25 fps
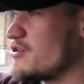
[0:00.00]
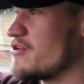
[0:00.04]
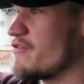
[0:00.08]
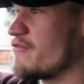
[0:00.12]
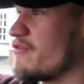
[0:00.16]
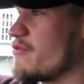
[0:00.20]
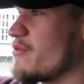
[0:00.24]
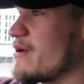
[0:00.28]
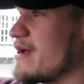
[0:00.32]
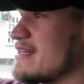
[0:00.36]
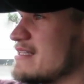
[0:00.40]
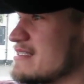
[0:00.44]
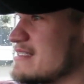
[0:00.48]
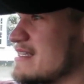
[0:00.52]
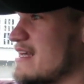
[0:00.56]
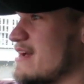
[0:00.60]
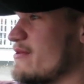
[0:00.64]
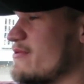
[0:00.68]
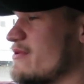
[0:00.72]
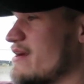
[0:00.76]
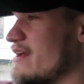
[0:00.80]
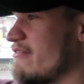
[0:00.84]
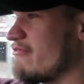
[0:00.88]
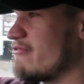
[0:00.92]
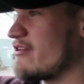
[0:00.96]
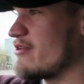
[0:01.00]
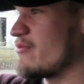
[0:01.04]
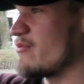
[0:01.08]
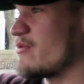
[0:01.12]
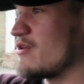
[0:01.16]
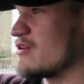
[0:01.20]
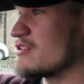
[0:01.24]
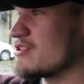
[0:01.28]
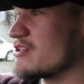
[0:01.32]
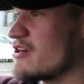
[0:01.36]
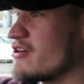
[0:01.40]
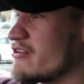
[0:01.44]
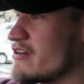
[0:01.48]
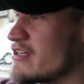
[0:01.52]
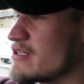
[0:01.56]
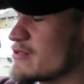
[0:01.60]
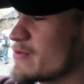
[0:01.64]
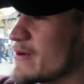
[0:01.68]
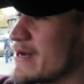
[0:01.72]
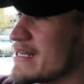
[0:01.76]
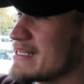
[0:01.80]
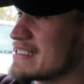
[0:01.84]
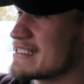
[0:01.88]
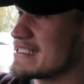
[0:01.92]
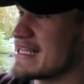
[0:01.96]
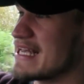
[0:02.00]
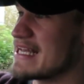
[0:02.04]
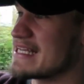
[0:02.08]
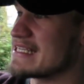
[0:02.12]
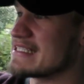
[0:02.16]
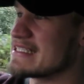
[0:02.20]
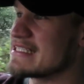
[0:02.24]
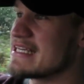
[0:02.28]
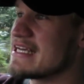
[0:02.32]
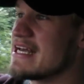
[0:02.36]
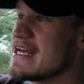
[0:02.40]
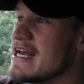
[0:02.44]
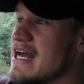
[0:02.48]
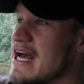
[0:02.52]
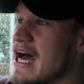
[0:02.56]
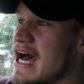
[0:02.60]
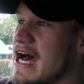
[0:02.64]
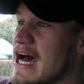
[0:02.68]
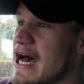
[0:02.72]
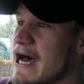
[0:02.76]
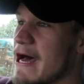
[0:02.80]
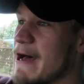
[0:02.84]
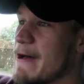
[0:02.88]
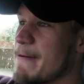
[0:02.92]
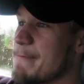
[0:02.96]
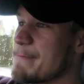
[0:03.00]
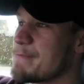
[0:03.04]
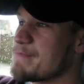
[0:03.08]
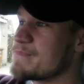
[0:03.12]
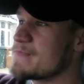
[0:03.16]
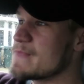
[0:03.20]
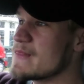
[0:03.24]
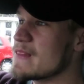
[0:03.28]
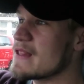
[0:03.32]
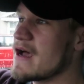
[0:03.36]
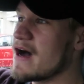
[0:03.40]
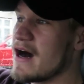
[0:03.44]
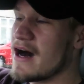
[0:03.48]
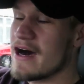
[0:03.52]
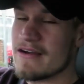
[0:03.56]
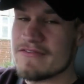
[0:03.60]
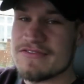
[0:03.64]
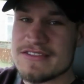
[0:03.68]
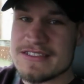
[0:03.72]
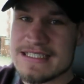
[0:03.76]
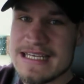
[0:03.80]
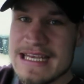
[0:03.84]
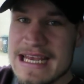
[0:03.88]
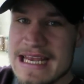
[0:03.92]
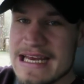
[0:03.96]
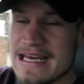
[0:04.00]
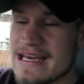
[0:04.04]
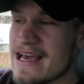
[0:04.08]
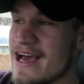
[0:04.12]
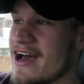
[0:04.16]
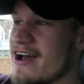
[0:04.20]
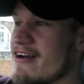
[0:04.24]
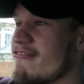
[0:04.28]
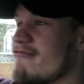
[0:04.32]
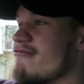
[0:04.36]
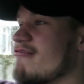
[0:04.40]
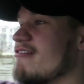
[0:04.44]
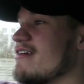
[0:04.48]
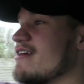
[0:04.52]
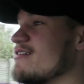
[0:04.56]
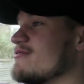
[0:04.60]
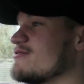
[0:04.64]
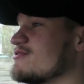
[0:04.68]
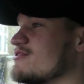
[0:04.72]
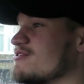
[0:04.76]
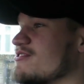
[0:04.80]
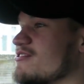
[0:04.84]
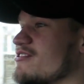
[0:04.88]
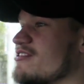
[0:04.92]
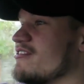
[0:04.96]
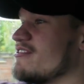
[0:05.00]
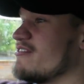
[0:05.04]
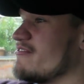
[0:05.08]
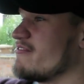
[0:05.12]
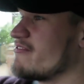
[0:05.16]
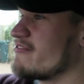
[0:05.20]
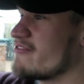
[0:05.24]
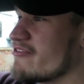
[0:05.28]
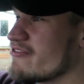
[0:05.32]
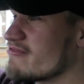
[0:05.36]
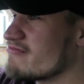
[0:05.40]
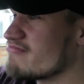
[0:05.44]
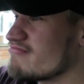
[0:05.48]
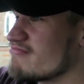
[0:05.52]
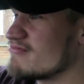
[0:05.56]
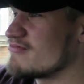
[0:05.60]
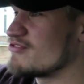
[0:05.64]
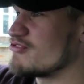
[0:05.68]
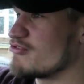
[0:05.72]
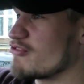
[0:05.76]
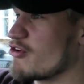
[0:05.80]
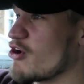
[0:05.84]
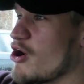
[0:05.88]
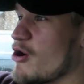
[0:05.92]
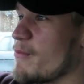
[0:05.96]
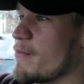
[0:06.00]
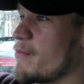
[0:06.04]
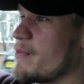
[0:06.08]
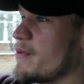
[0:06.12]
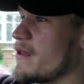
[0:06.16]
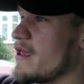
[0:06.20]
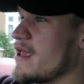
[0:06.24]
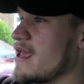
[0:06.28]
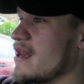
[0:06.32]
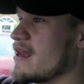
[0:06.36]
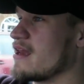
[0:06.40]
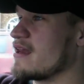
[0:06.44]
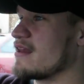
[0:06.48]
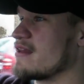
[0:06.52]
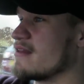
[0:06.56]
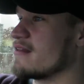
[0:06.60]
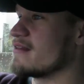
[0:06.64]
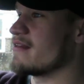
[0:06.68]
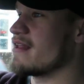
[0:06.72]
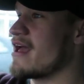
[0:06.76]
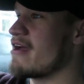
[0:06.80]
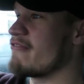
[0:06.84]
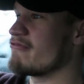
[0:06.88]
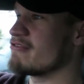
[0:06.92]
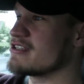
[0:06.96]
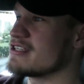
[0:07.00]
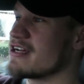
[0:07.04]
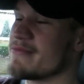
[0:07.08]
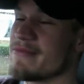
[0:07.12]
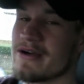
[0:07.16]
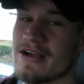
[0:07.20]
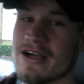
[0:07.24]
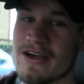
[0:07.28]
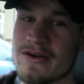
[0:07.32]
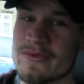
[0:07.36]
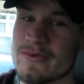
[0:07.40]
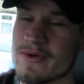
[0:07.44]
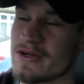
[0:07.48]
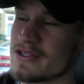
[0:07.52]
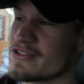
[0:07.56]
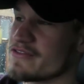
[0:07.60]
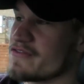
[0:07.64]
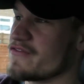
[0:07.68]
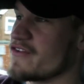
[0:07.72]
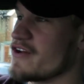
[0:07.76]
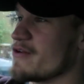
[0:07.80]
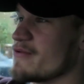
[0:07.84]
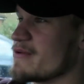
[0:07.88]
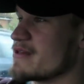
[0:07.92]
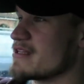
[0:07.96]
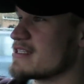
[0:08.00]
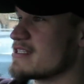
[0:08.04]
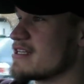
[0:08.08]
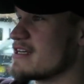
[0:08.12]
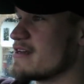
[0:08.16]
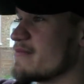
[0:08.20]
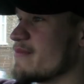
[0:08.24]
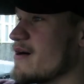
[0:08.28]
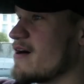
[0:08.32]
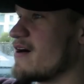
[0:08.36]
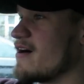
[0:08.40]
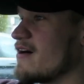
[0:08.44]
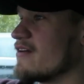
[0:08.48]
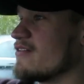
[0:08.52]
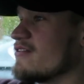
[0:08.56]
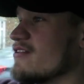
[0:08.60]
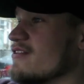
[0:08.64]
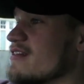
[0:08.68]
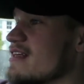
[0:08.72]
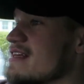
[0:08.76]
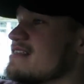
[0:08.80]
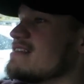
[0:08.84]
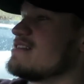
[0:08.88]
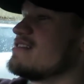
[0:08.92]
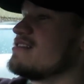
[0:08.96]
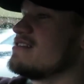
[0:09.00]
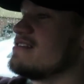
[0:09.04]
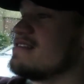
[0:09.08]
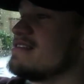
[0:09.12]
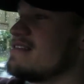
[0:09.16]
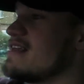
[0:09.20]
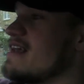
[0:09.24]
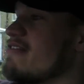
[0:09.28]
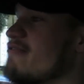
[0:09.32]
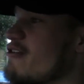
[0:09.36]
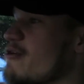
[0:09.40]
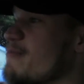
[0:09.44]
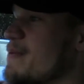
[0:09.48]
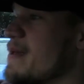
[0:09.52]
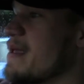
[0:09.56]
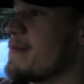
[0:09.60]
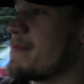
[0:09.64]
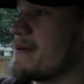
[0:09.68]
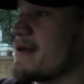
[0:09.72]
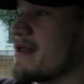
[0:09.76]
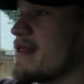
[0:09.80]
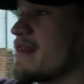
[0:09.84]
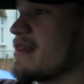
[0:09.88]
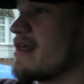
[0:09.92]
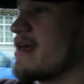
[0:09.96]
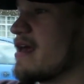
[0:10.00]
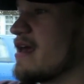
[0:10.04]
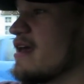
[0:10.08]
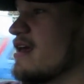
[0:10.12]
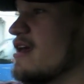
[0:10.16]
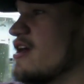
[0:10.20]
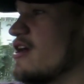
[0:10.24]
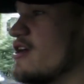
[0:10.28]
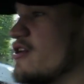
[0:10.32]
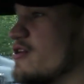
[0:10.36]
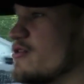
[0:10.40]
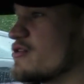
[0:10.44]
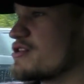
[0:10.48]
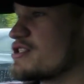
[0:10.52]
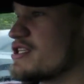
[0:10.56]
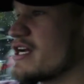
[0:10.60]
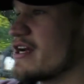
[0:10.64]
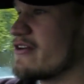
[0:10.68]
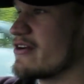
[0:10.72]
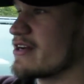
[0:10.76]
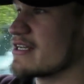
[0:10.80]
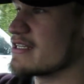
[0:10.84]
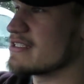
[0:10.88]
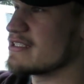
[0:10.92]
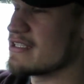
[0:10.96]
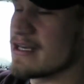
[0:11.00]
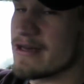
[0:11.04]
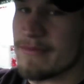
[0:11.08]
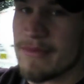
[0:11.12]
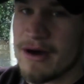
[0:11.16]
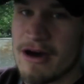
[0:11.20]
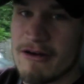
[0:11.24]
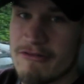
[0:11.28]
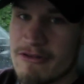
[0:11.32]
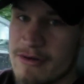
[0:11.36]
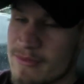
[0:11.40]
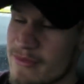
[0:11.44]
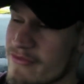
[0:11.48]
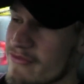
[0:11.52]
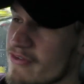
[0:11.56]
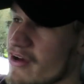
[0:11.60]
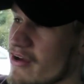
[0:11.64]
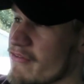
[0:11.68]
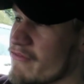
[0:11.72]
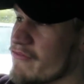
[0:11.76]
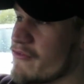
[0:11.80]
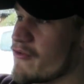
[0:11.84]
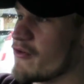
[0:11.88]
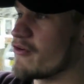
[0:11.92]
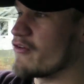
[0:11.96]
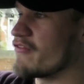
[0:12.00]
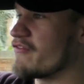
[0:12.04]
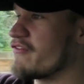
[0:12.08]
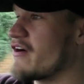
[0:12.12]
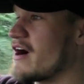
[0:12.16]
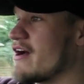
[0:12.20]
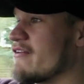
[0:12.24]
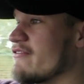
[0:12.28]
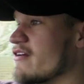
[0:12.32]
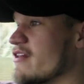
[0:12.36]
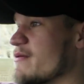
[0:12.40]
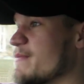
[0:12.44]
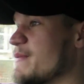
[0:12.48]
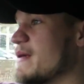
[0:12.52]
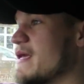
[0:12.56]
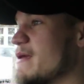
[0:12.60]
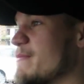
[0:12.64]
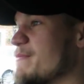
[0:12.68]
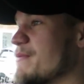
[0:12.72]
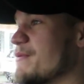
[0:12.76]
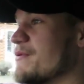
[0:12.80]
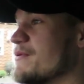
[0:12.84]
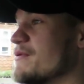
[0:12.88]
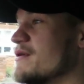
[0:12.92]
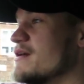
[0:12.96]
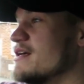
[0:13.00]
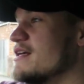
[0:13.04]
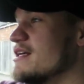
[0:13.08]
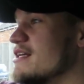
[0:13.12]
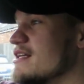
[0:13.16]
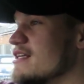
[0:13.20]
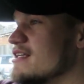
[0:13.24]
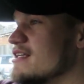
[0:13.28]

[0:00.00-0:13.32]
Two for Wednesday or whatever it was, Orange Wednesdays, I've seen a real sort of drop in every time I go watch a film at the cinema, that there's zero people in there, and you're sharing a cinema room with like four or five other people.